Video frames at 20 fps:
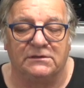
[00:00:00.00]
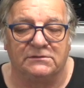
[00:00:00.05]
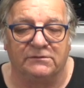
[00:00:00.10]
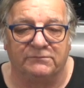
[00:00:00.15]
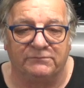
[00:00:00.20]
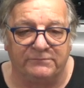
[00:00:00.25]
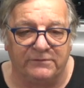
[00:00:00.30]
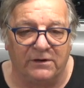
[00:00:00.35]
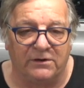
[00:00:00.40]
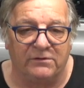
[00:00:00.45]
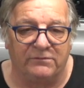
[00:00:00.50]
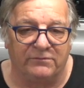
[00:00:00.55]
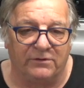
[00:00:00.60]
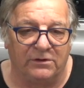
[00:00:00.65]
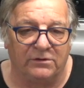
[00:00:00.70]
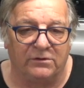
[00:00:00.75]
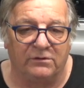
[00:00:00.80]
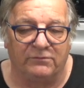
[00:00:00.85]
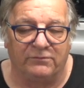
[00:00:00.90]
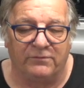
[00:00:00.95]
He's a
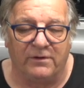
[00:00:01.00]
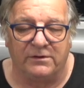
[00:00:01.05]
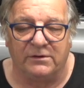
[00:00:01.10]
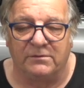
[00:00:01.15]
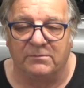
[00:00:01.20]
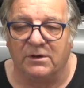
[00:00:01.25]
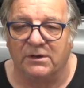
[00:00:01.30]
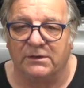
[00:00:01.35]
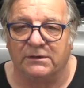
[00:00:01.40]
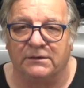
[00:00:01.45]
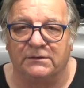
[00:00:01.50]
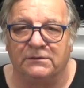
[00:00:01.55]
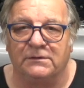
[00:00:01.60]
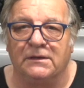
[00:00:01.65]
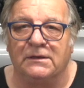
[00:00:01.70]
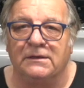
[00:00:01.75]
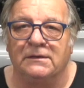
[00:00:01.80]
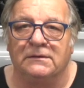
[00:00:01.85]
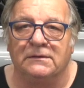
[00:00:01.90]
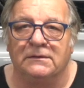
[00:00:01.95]
very good friend of mine,
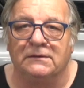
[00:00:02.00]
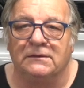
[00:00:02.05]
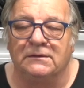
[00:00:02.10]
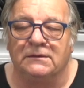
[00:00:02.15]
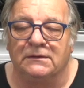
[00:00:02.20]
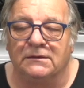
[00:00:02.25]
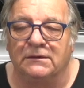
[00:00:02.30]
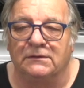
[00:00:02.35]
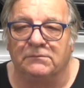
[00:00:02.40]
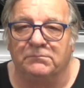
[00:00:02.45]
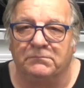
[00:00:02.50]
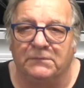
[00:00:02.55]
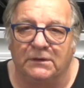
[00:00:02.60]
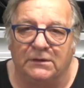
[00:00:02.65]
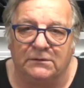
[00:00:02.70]
and